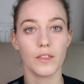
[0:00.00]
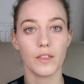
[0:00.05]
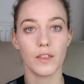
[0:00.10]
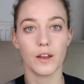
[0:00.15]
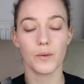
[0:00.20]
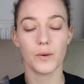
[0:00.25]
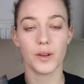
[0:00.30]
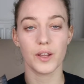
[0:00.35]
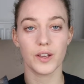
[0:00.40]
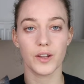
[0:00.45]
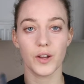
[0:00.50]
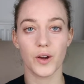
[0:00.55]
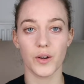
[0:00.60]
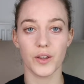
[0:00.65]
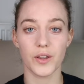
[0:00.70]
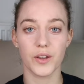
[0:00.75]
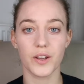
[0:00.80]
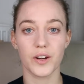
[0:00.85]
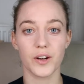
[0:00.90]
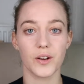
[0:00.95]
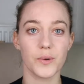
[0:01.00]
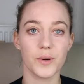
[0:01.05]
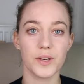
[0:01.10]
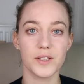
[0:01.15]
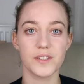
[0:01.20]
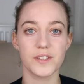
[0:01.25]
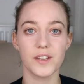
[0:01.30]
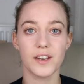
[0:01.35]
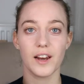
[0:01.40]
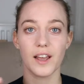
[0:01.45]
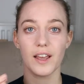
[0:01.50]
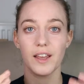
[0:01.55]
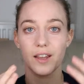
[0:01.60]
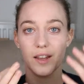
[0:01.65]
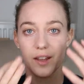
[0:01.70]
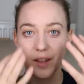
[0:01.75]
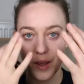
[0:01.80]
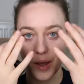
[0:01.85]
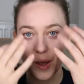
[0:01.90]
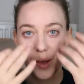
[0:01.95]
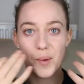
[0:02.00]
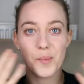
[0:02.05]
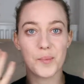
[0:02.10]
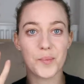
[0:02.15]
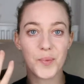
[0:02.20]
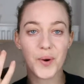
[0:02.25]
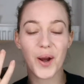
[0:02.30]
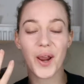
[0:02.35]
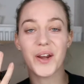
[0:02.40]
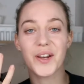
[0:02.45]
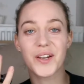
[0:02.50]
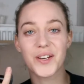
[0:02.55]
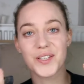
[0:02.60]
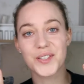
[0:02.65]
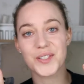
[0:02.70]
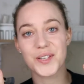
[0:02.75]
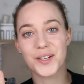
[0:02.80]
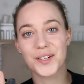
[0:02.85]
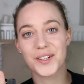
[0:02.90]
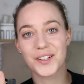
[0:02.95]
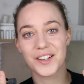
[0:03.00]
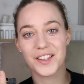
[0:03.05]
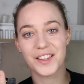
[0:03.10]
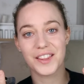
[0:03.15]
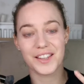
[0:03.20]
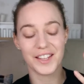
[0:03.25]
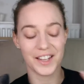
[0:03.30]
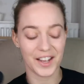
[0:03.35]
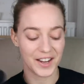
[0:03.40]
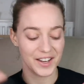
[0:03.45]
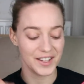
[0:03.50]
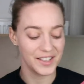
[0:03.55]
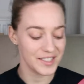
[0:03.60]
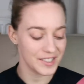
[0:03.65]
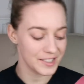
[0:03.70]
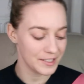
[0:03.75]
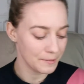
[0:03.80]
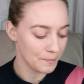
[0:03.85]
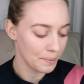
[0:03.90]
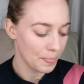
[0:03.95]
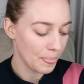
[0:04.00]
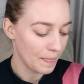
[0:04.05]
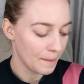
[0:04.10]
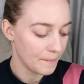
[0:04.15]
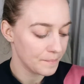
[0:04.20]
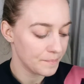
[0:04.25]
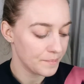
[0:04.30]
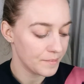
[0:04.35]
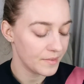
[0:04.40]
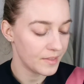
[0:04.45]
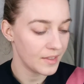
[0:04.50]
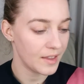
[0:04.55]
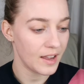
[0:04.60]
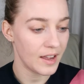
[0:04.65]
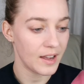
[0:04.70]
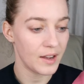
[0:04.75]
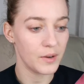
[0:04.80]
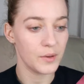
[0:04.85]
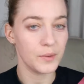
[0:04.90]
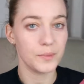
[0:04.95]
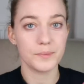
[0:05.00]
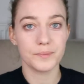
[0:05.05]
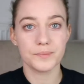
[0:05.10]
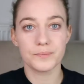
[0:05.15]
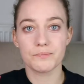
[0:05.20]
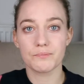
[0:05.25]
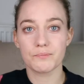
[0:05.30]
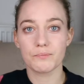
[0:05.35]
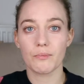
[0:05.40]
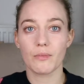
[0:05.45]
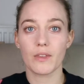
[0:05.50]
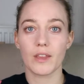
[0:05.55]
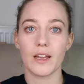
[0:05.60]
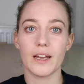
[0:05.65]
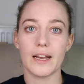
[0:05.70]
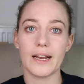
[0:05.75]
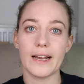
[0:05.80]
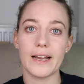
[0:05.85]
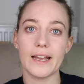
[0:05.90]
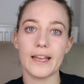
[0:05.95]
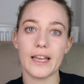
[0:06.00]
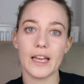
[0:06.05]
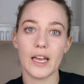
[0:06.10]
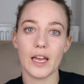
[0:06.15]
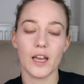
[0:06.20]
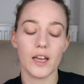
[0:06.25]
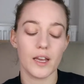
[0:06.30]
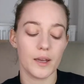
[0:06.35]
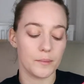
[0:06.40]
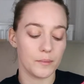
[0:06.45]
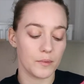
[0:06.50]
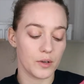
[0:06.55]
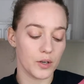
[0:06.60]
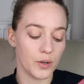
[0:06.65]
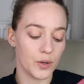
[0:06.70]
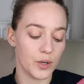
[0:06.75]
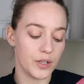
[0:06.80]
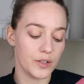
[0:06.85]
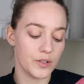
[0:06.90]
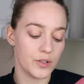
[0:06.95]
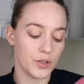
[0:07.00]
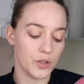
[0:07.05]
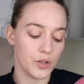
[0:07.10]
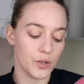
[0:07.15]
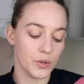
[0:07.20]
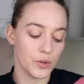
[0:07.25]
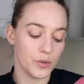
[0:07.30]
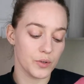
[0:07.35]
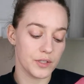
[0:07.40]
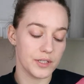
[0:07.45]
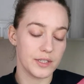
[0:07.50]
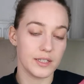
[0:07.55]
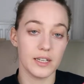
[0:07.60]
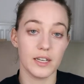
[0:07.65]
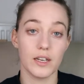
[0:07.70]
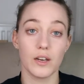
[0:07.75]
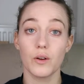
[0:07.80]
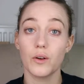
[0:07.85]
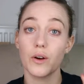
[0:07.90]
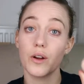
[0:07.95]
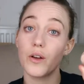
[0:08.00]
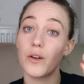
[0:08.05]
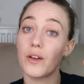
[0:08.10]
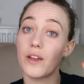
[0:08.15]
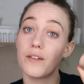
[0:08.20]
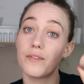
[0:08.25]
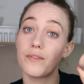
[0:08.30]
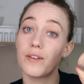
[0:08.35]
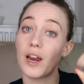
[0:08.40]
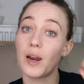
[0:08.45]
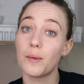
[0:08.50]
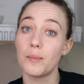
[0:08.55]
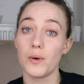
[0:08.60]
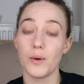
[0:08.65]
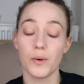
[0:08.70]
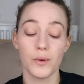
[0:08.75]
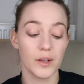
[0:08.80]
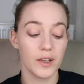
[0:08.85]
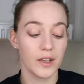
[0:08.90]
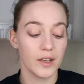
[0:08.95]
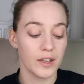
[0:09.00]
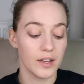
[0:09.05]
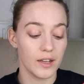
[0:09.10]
There we go, you can always see like brightness underneath the eyes. Now I am going to use the L'Oreal Infallible